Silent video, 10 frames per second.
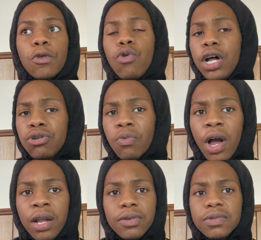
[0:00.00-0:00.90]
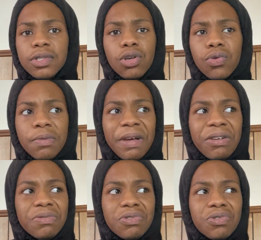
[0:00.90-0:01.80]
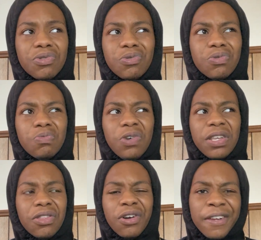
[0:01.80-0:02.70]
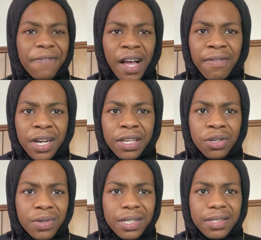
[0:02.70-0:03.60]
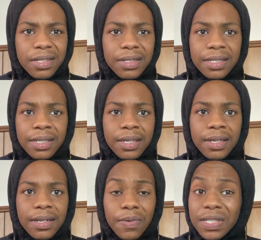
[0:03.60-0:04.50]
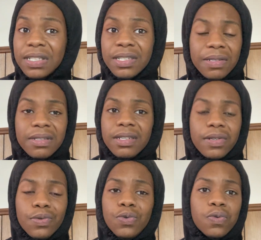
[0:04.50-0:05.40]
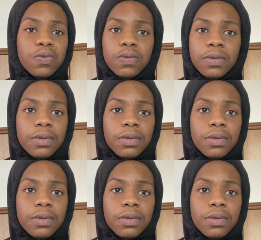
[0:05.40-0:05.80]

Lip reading: Quando Rondo sold about, what, 3,500 units? Which is, oof.